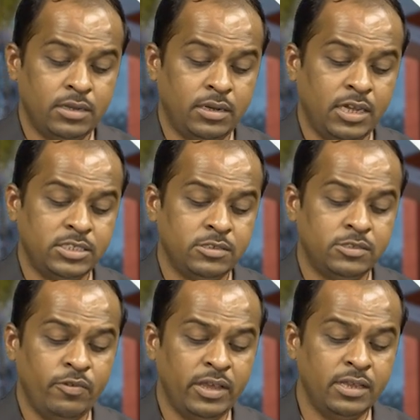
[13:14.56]
Next,
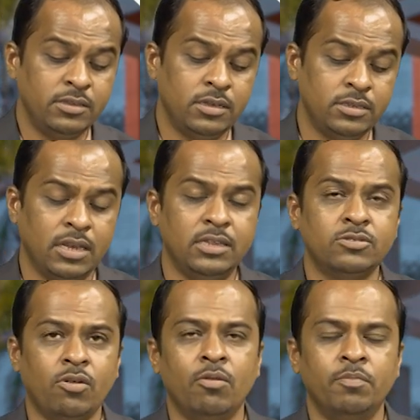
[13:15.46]
swinging the
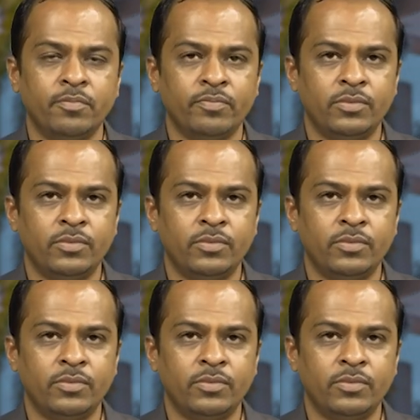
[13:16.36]
telescope.